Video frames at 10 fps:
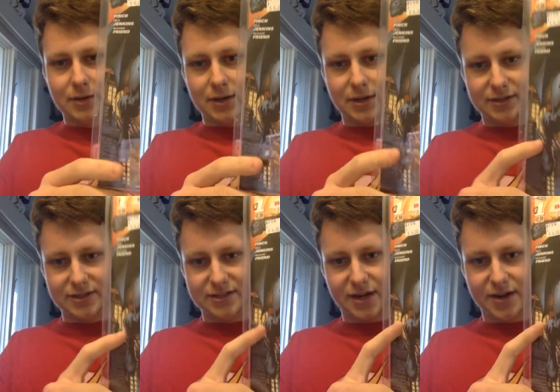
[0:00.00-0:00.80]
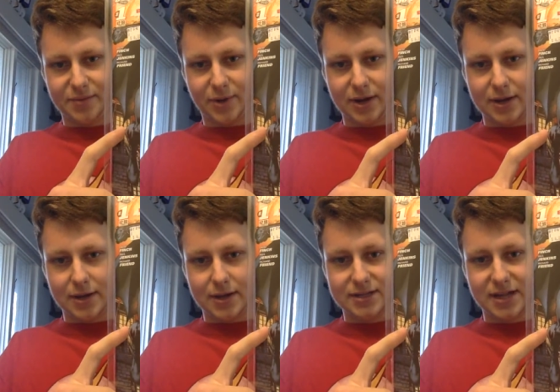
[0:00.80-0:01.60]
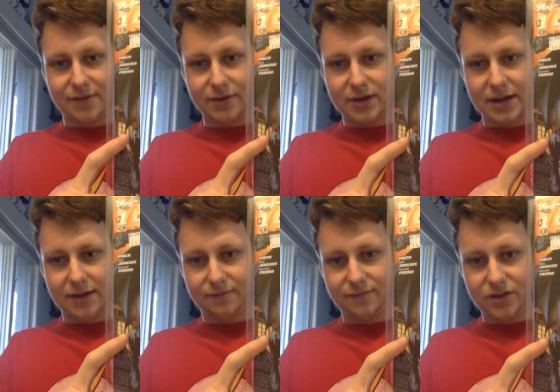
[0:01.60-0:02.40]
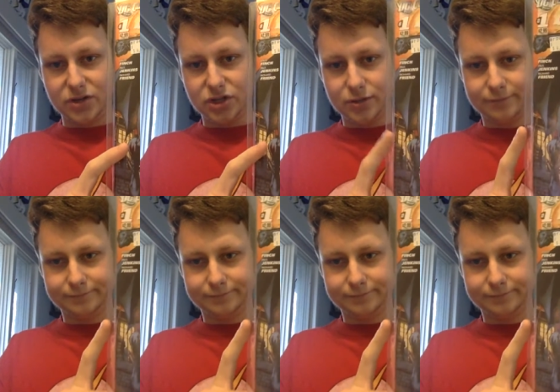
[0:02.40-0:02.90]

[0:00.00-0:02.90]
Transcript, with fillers: Got this signed by uh, David uh, Finch,